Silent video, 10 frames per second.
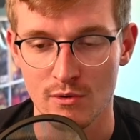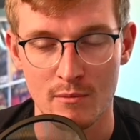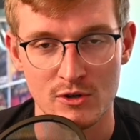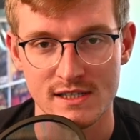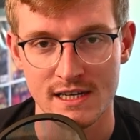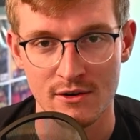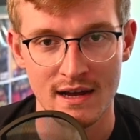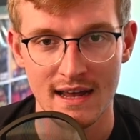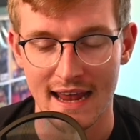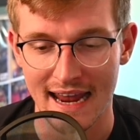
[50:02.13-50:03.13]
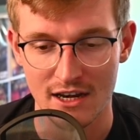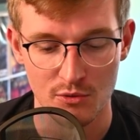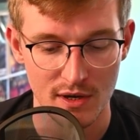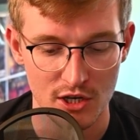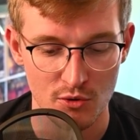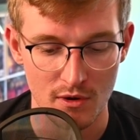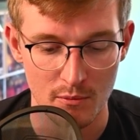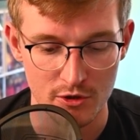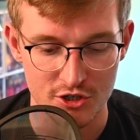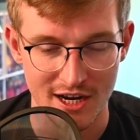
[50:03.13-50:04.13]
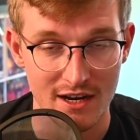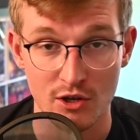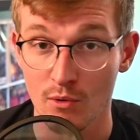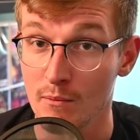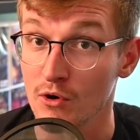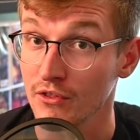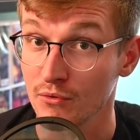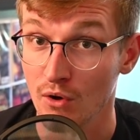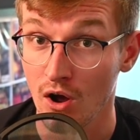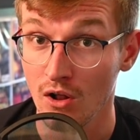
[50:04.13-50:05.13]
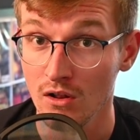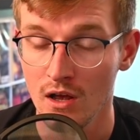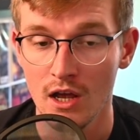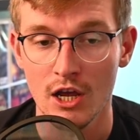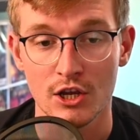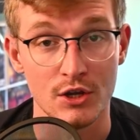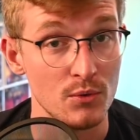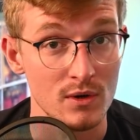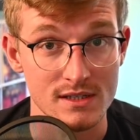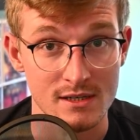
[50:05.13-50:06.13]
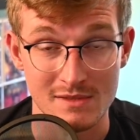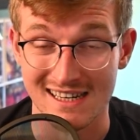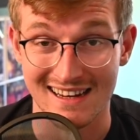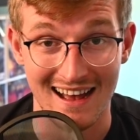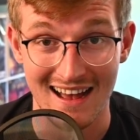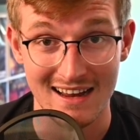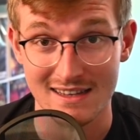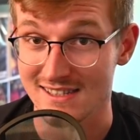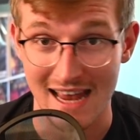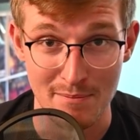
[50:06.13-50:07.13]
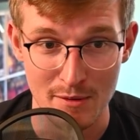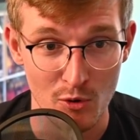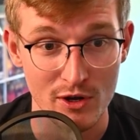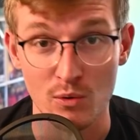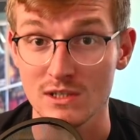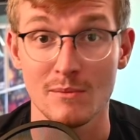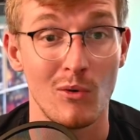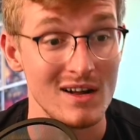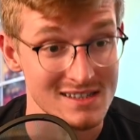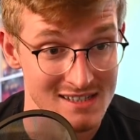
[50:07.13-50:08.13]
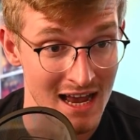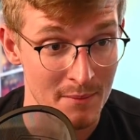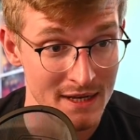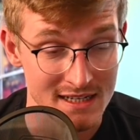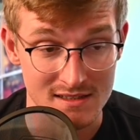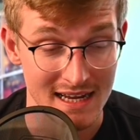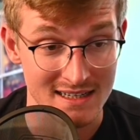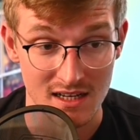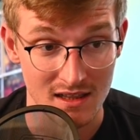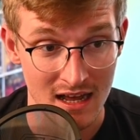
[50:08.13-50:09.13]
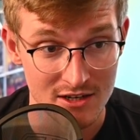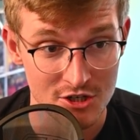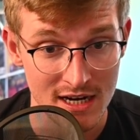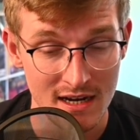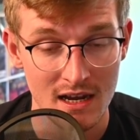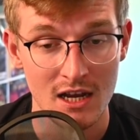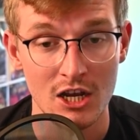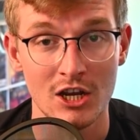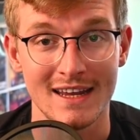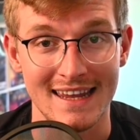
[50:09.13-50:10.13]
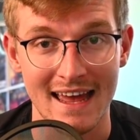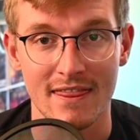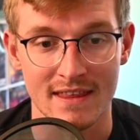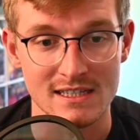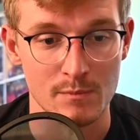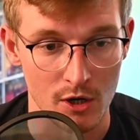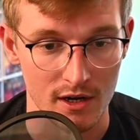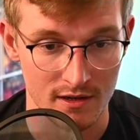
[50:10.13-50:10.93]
more Sira, Anduin, you want more Jaina, you want more Thrall, you want some Zakan, the Zappy boy, you want some Bwonsamdi and Talanji. Get this book.